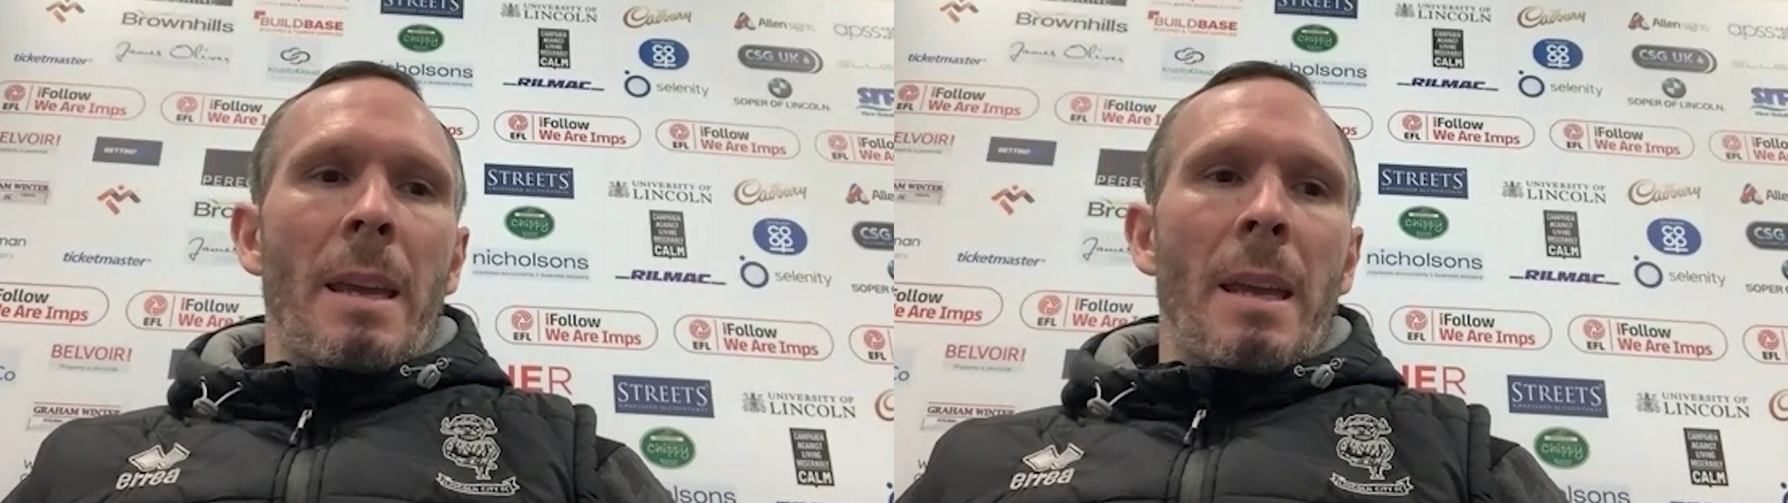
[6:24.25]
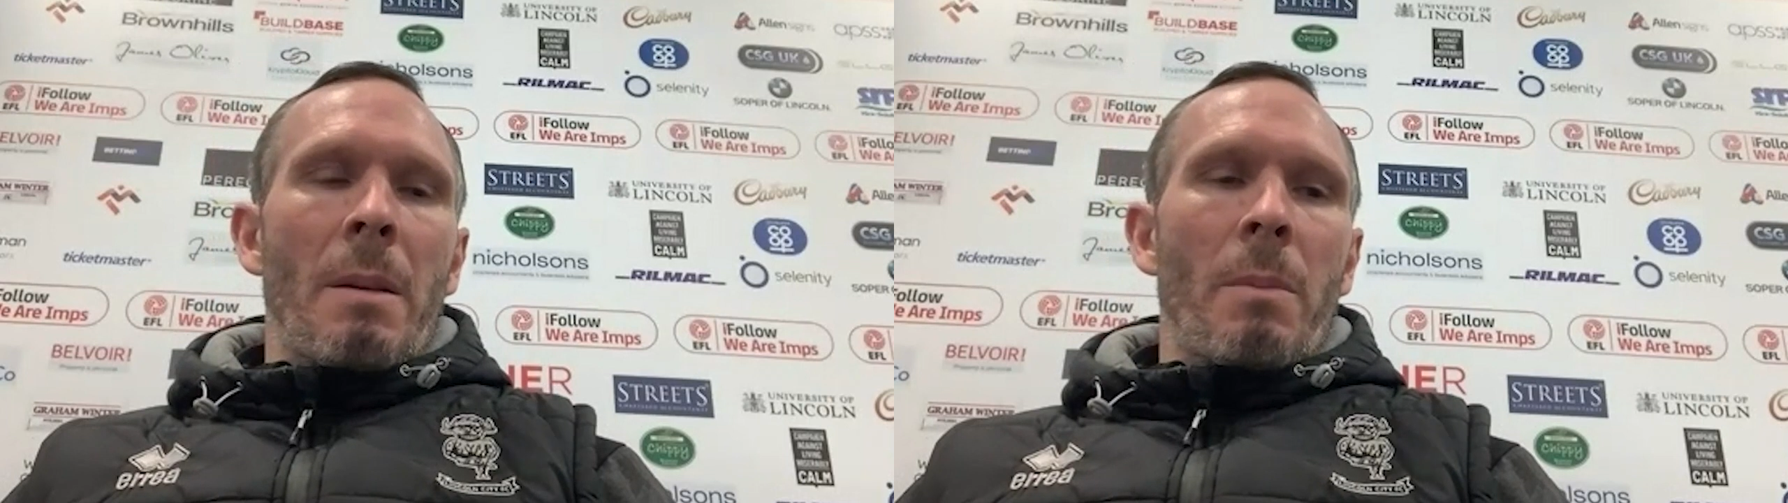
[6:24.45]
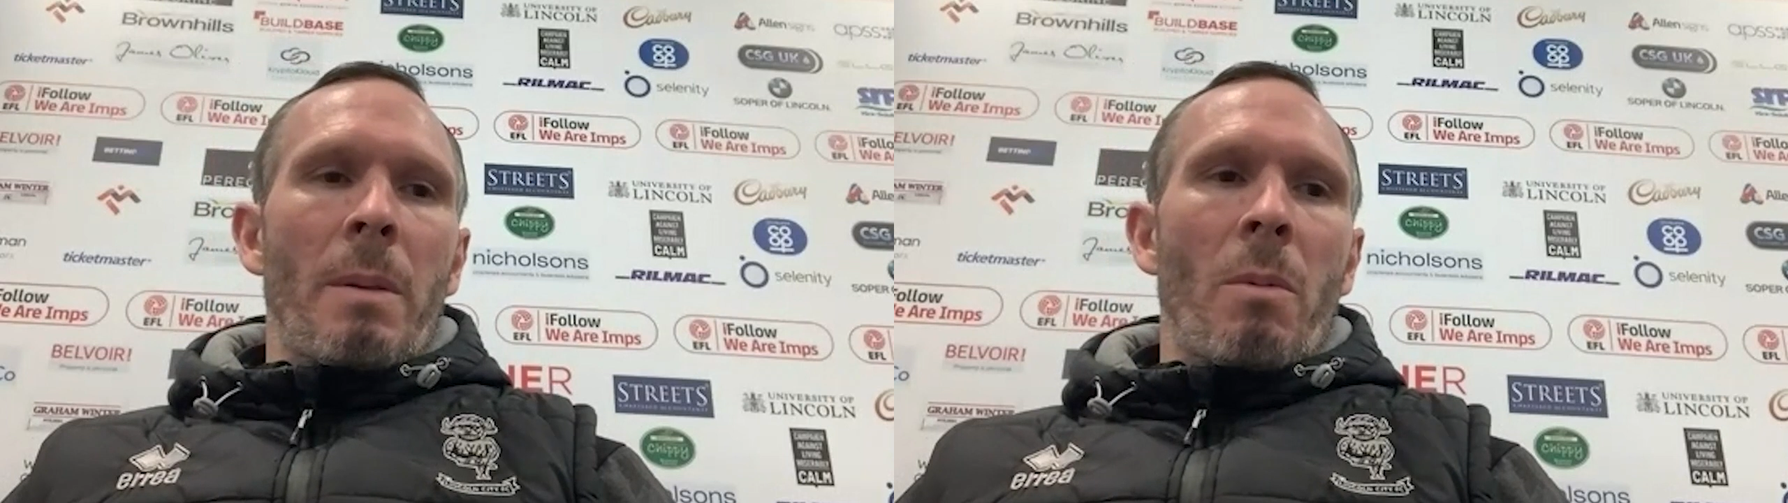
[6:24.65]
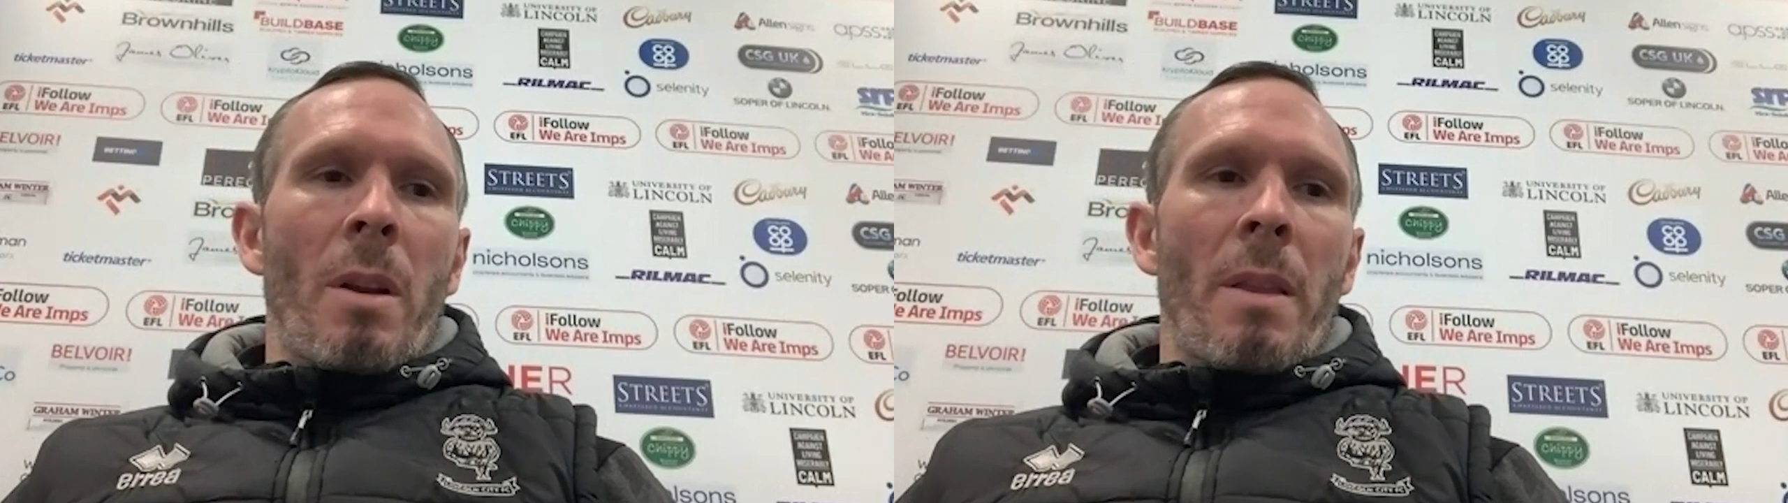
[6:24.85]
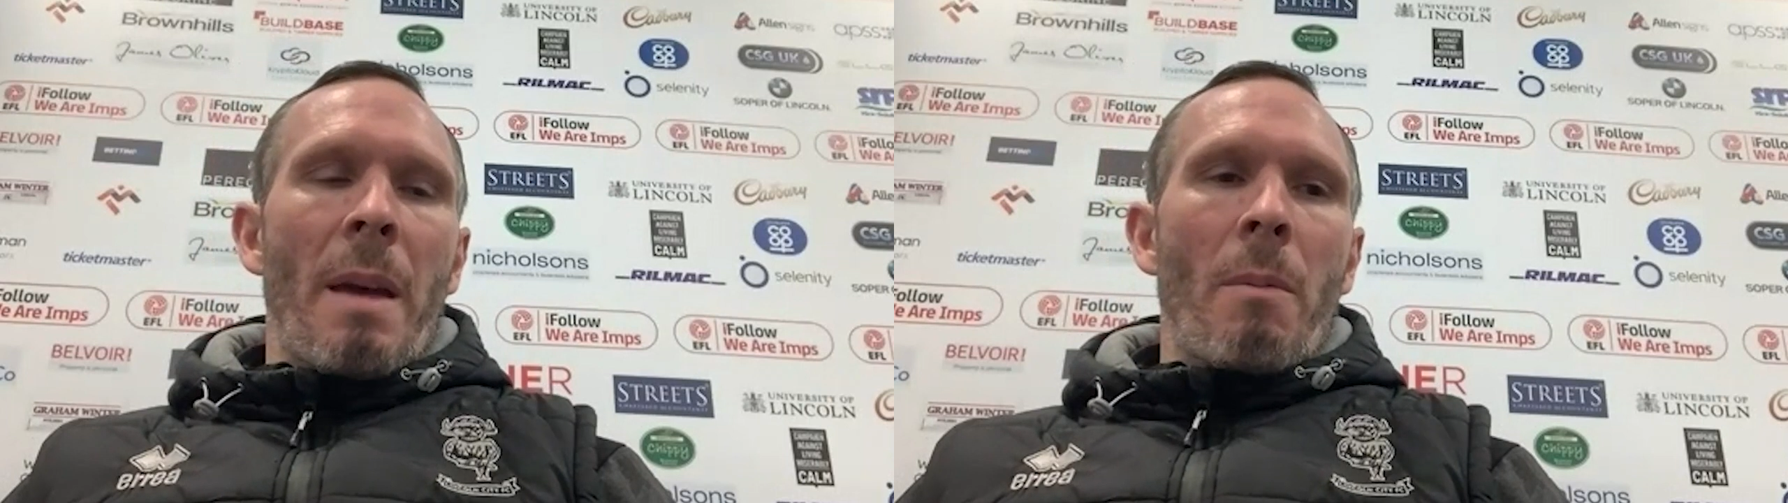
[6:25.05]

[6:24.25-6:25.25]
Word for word: it'll be one of them